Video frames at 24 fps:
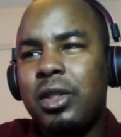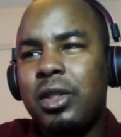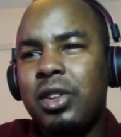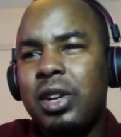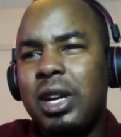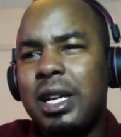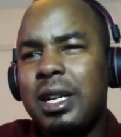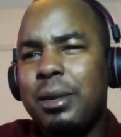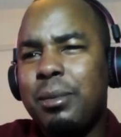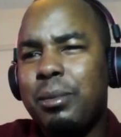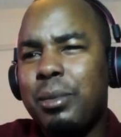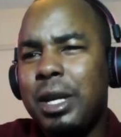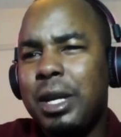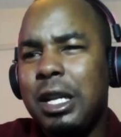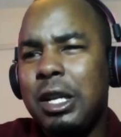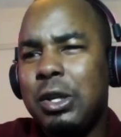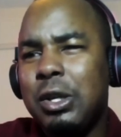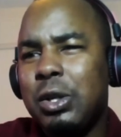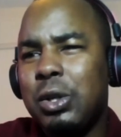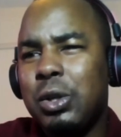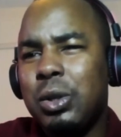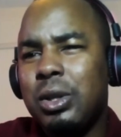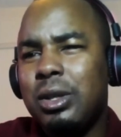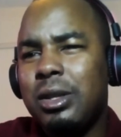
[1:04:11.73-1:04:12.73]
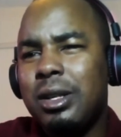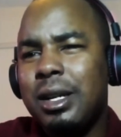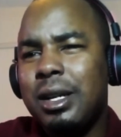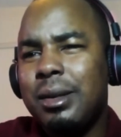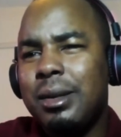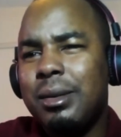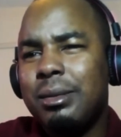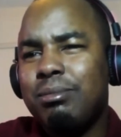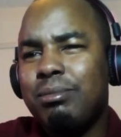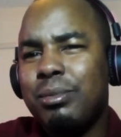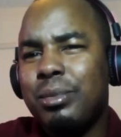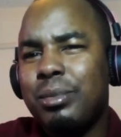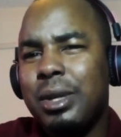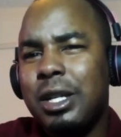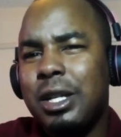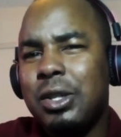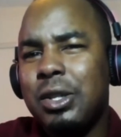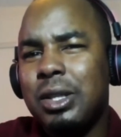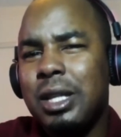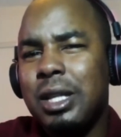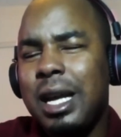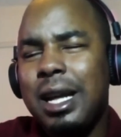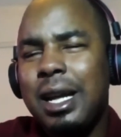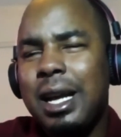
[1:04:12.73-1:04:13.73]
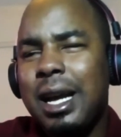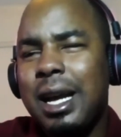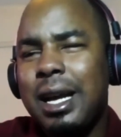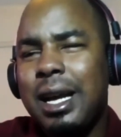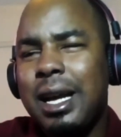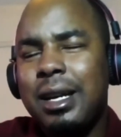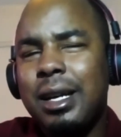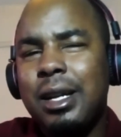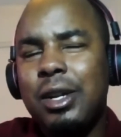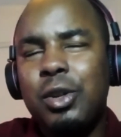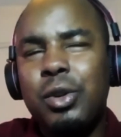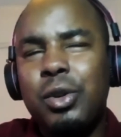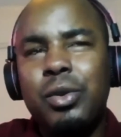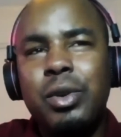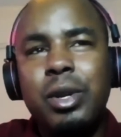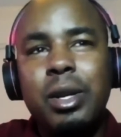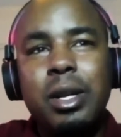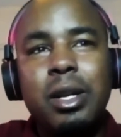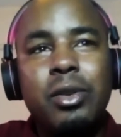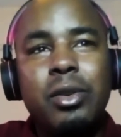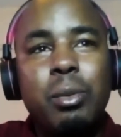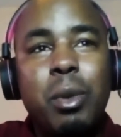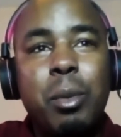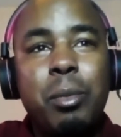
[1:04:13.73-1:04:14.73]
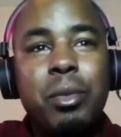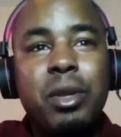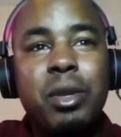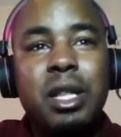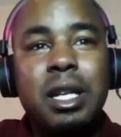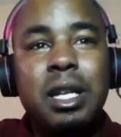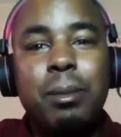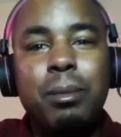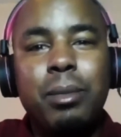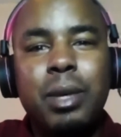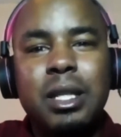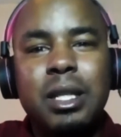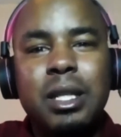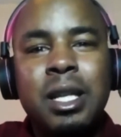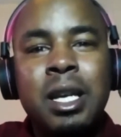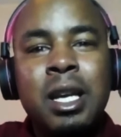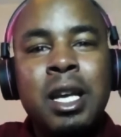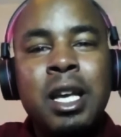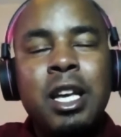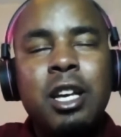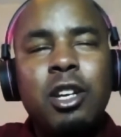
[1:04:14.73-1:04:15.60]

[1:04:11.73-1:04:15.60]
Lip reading: 300 million or 3 billion, I don't really remember the numbers.